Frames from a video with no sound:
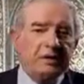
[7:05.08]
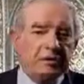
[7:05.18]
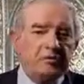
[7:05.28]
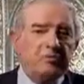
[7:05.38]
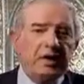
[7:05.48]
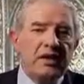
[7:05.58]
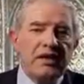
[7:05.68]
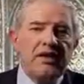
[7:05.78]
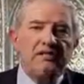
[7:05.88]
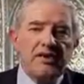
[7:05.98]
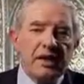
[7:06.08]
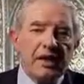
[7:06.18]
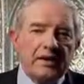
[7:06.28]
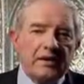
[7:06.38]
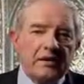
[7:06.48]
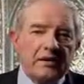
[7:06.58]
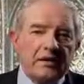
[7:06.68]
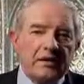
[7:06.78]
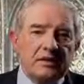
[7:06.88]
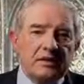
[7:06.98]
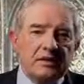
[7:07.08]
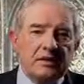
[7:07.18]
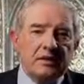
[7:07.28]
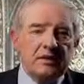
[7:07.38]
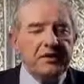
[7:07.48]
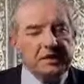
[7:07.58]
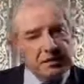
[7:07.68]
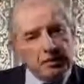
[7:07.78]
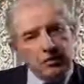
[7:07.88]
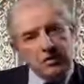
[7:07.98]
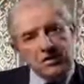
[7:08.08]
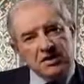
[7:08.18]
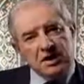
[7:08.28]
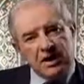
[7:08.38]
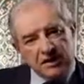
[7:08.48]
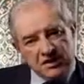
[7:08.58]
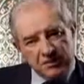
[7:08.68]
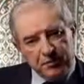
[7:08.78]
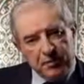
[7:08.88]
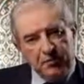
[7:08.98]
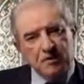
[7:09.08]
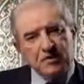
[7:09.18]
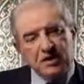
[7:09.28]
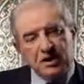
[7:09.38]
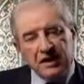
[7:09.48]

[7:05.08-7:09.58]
don't believe that. This course is to promote